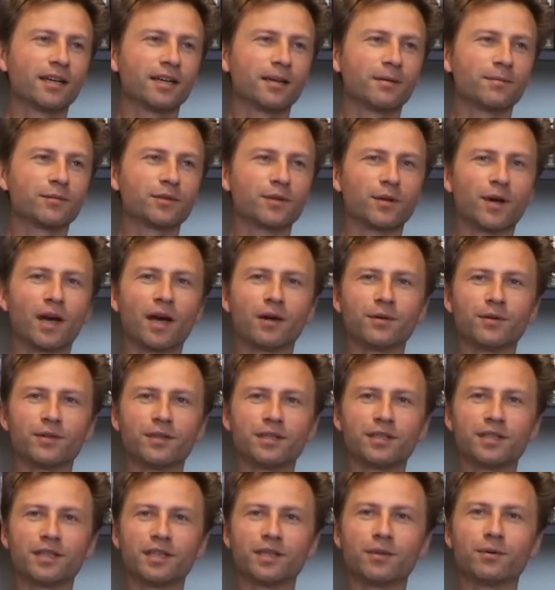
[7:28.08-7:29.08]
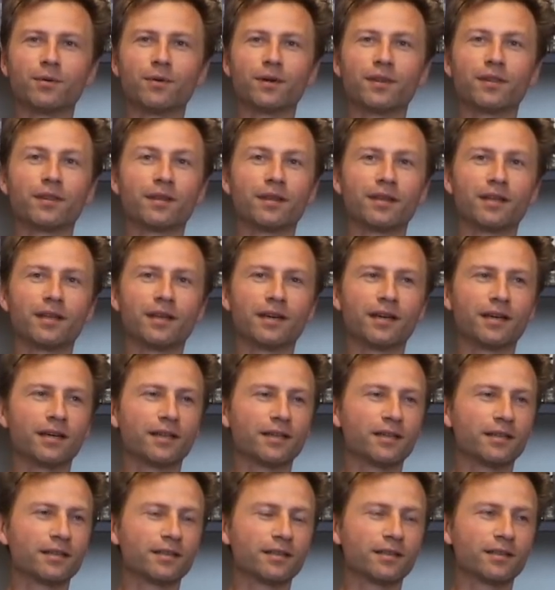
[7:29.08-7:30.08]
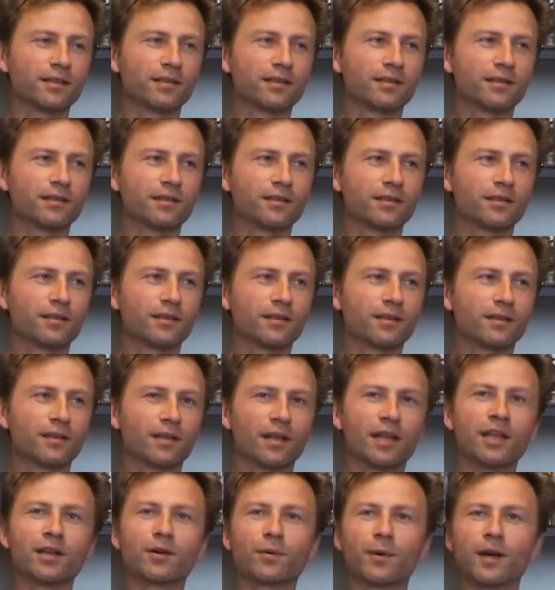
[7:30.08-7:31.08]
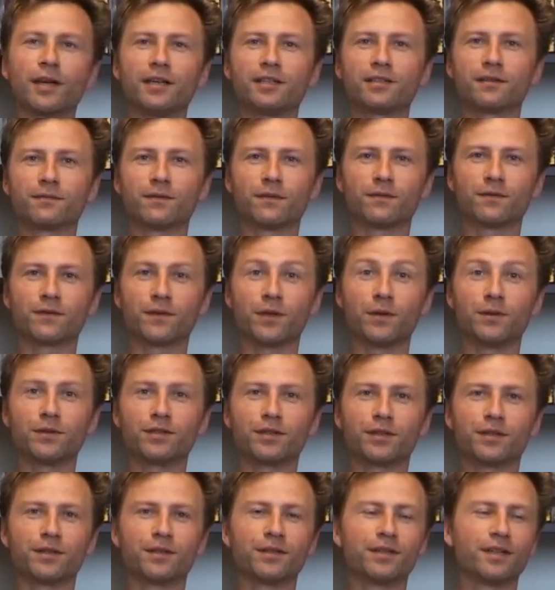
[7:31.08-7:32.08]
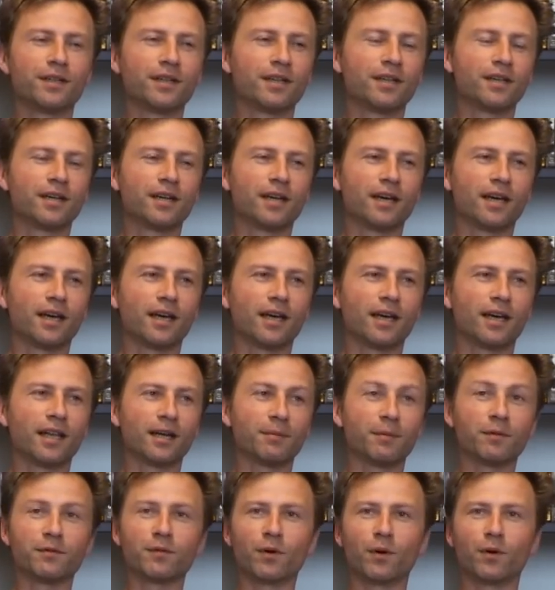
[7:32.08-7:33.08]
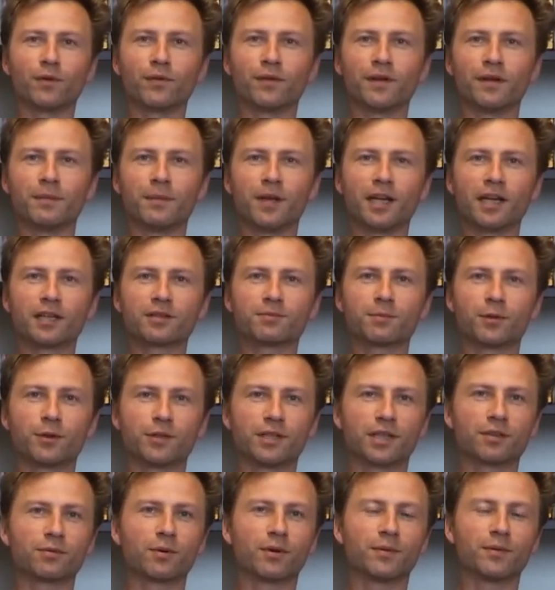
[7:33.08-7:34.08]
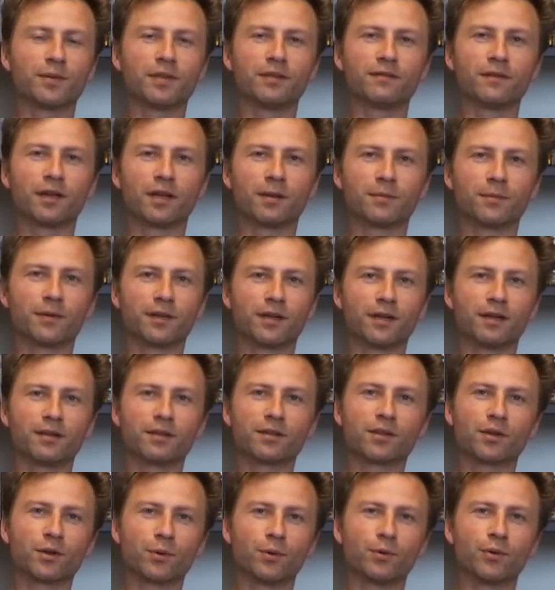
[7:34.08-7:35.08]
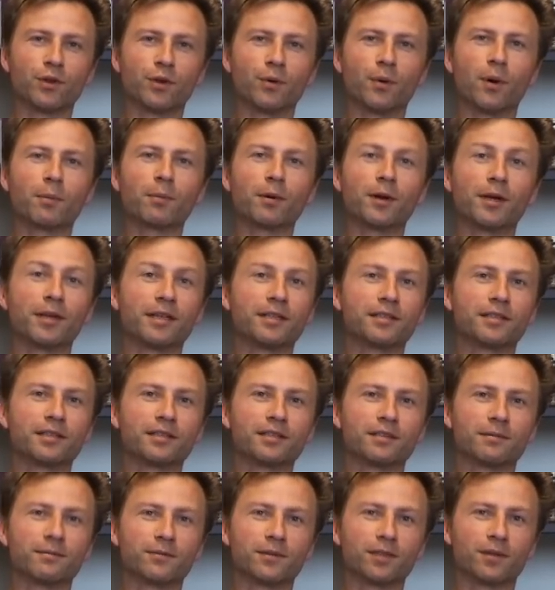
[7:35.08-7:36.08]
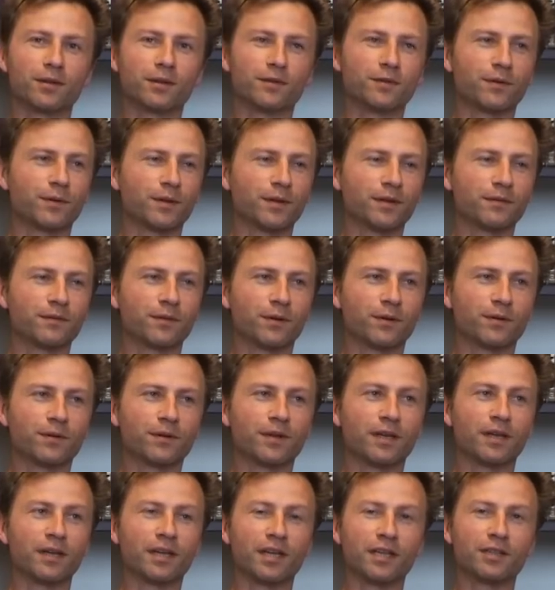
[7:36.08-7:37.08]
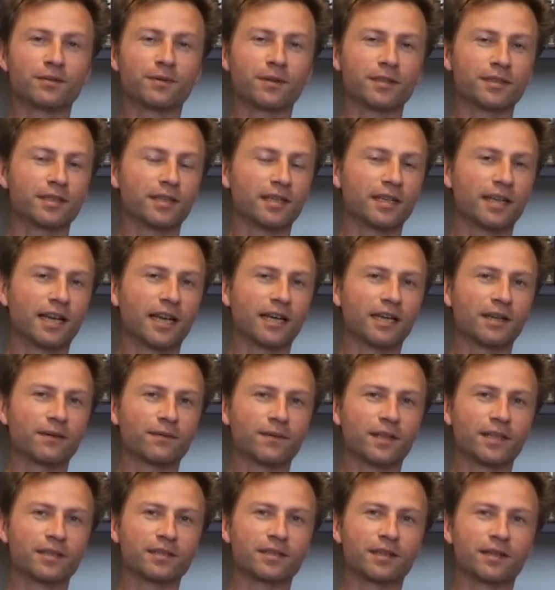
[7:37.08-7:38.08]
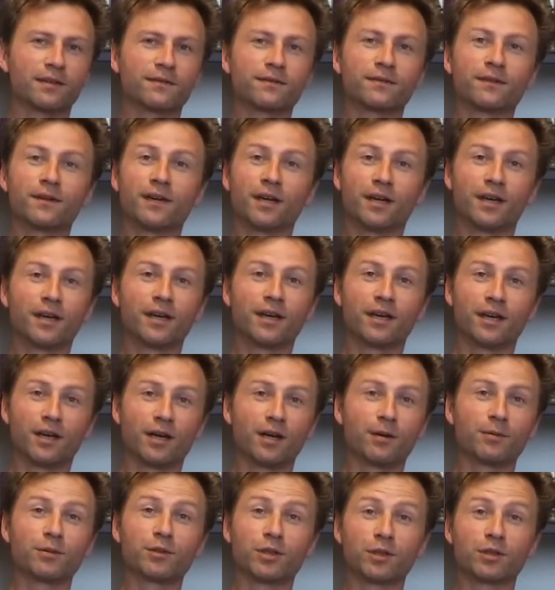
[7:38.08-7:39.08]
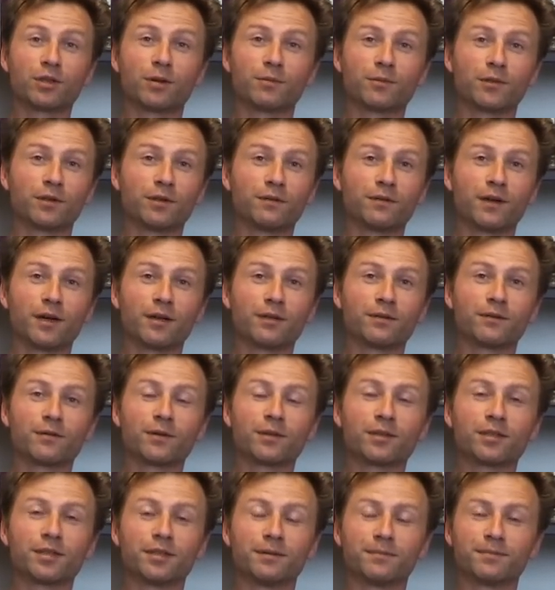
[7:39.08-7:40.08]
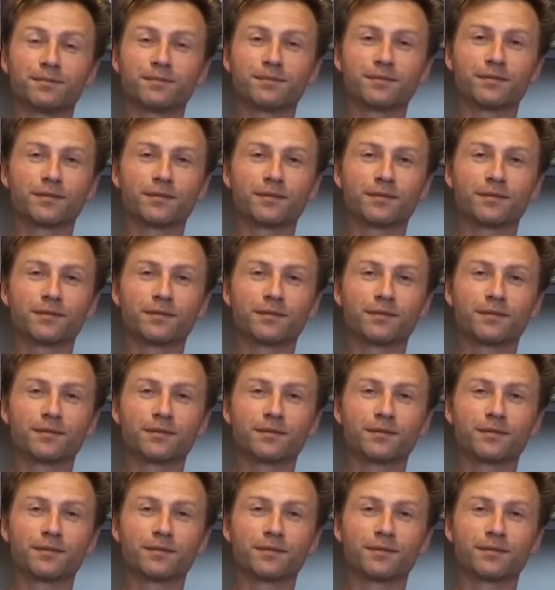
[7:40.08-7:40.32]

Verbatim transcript: um, so how do you deal with the uh, link rates of the future and I'm involved in a Minix project where we develop a cool new operating system. So if you're involved, uh, interested in any of this stuff, um, you should come to the Vrije University.